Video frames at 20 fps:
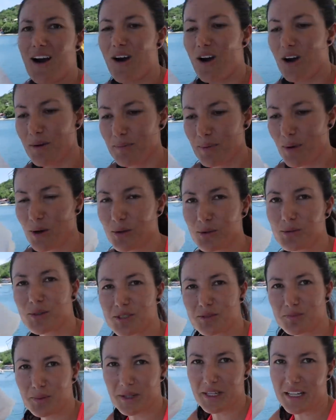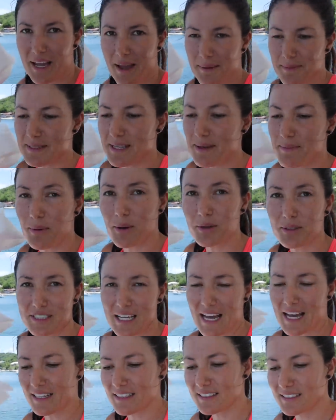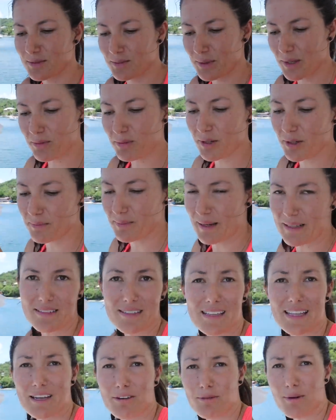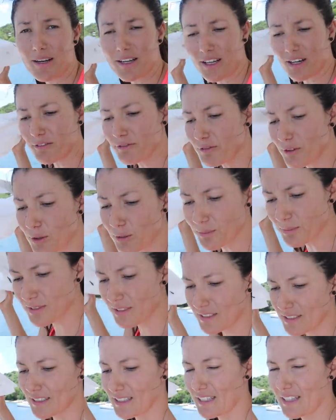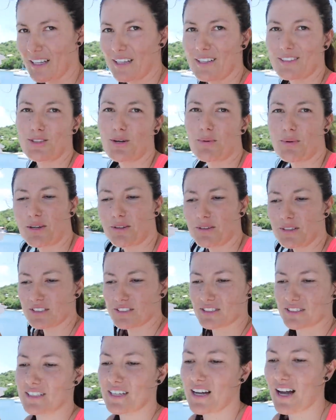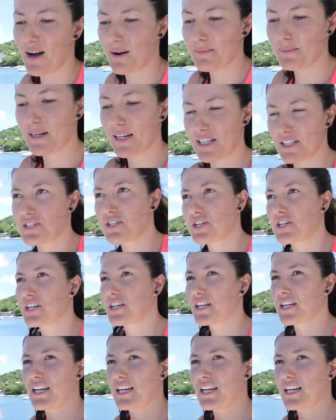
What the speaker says: Our boat was pretty empty, both tanks. We were basically running on fumes. So we're going to see how much